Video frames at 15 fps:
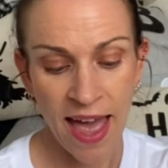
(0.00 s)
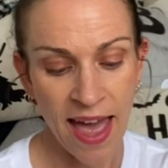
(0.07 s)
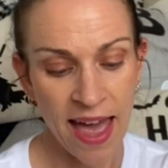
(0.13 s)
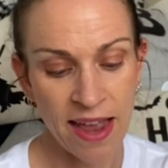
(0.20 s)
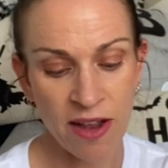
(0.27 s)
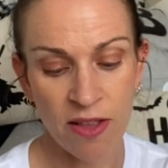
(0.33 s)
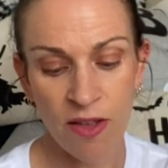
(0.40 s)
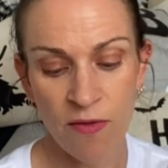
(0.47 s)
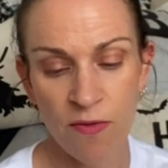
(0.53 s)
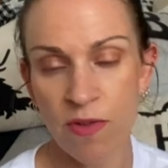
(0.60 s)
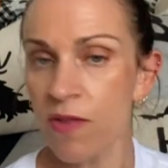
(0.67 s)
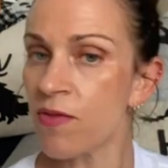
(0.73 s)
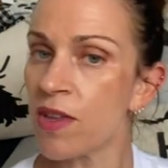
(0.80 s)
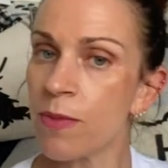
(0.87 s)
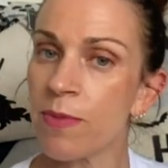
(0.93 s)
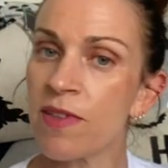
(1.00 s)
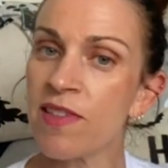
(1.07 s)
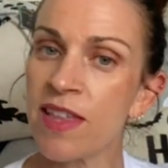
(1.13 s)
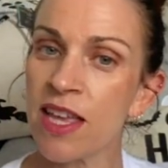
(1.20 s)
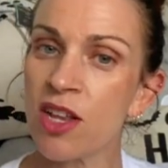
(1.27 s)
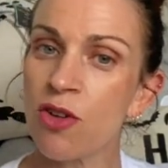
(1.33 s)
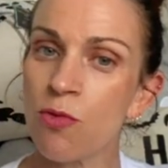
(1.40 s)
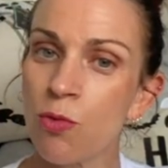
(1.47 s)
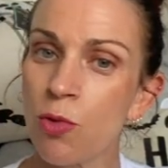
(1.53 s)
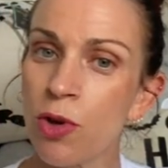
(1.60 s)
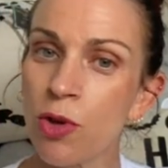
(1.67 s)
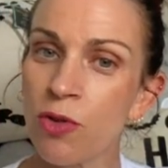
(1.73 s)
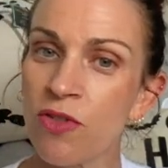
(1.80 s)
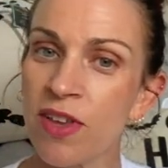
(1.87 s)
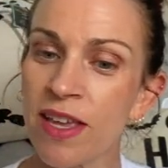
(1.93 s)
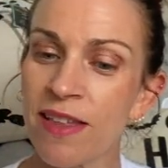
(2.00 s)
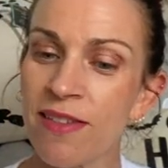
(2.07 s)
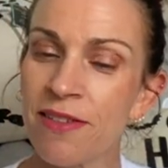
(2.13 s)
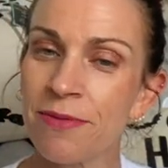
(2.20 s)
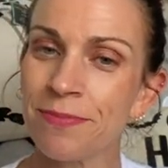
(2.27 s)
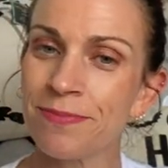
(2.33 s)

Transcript: and 50% royalties.